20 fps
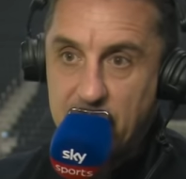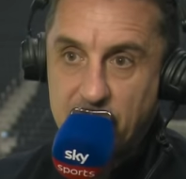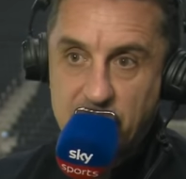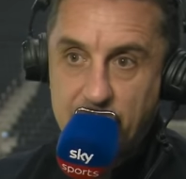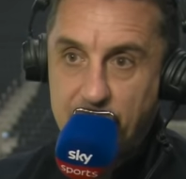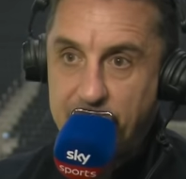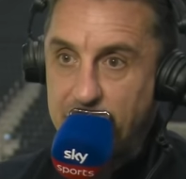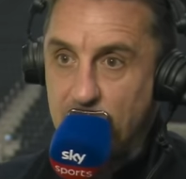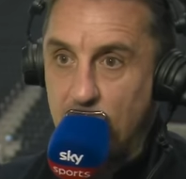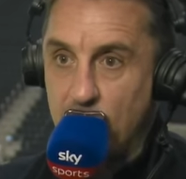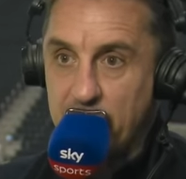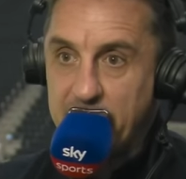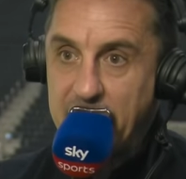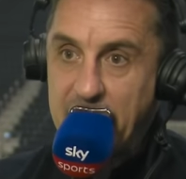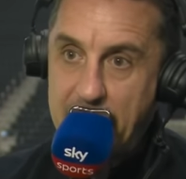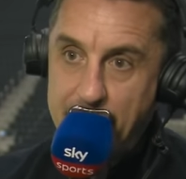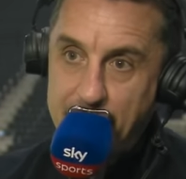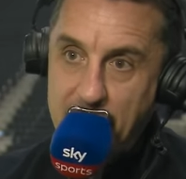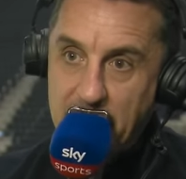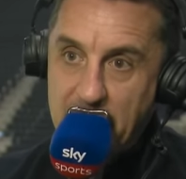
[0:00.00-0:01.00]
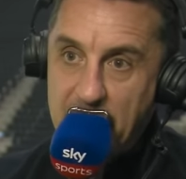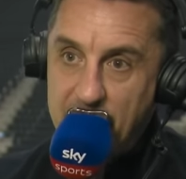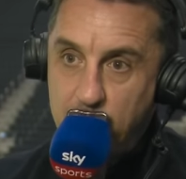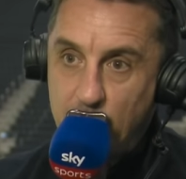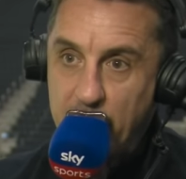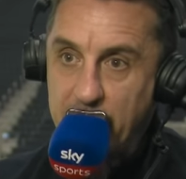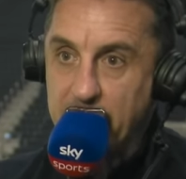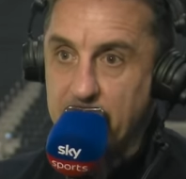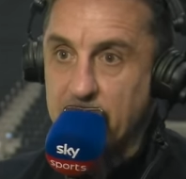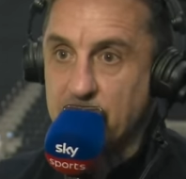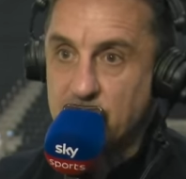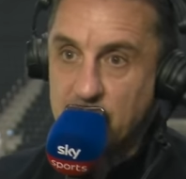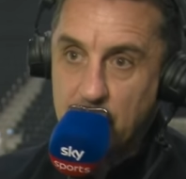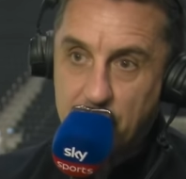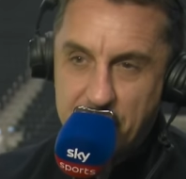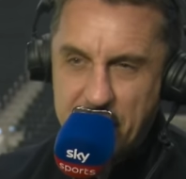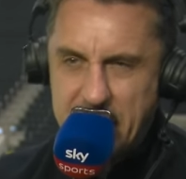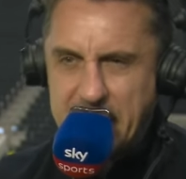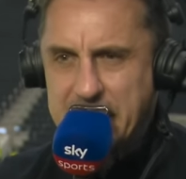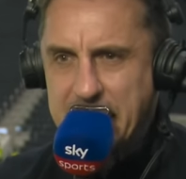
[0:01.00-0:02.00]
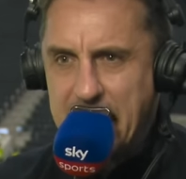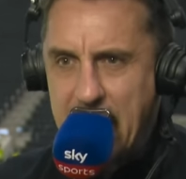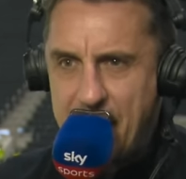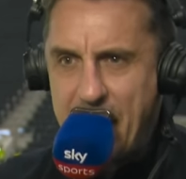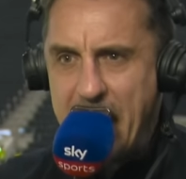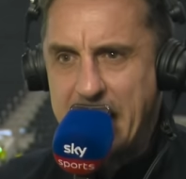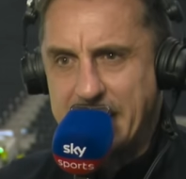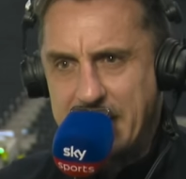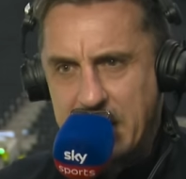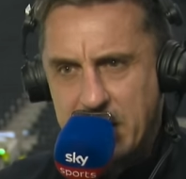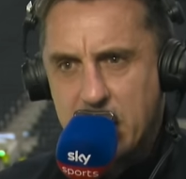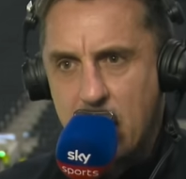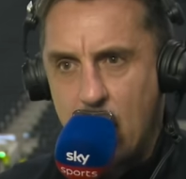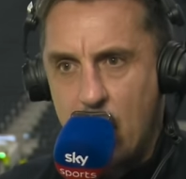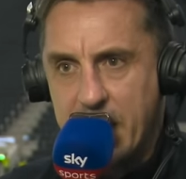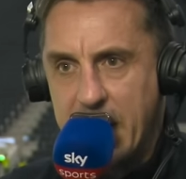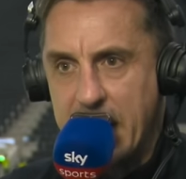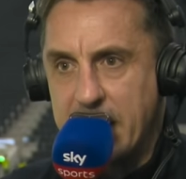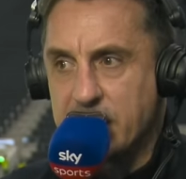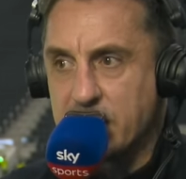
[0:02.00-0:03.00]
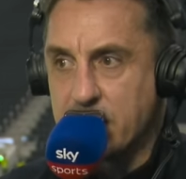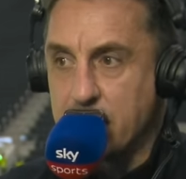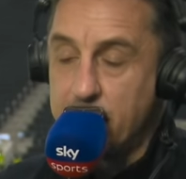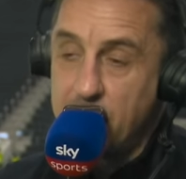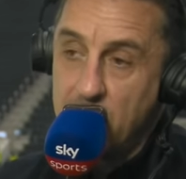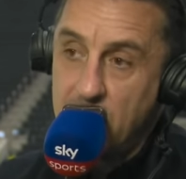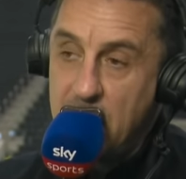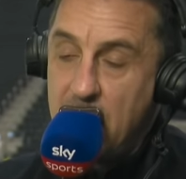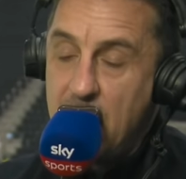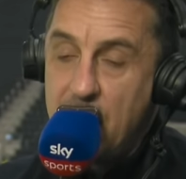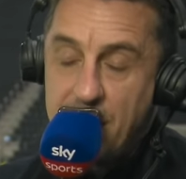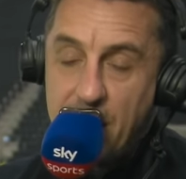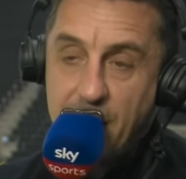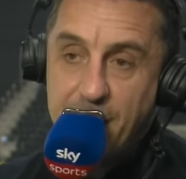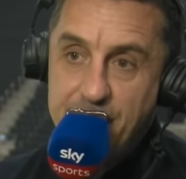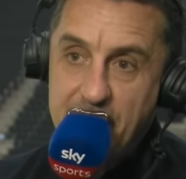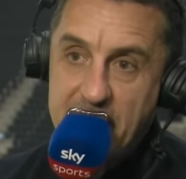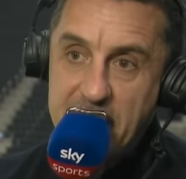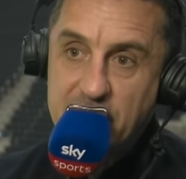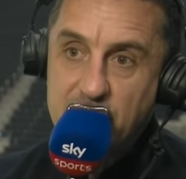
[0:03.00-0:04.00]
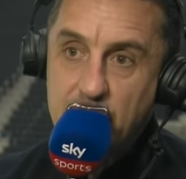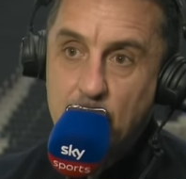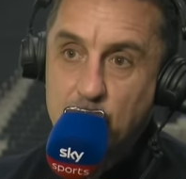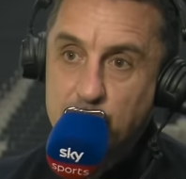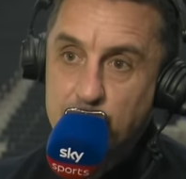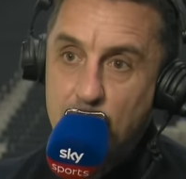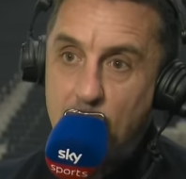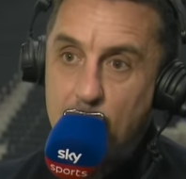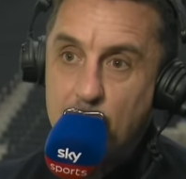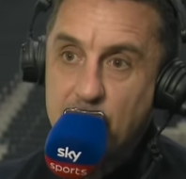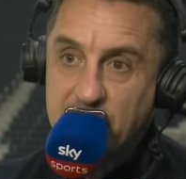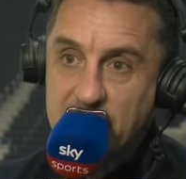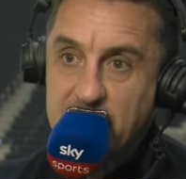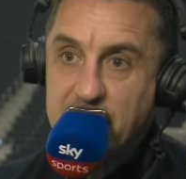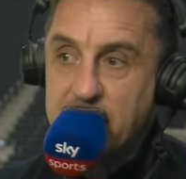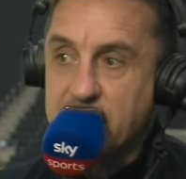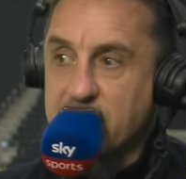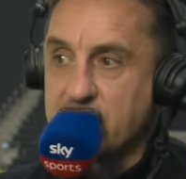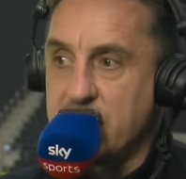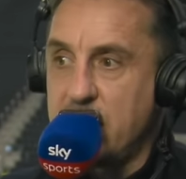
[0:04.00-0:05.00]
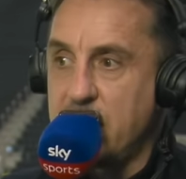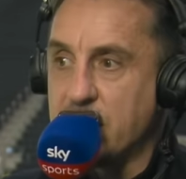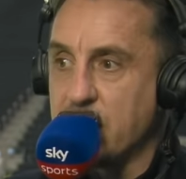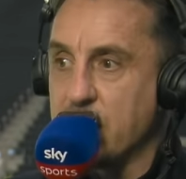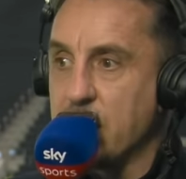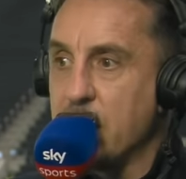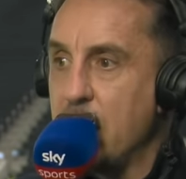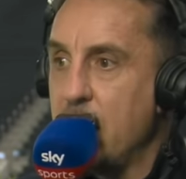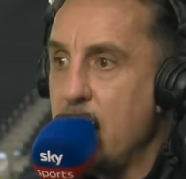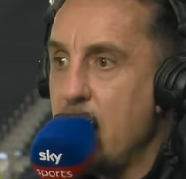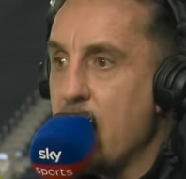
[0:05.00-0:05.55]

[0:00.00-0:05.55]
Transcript: obviously before the game, their left wingers, so things like that did go against them. But they'll face those moments in the season.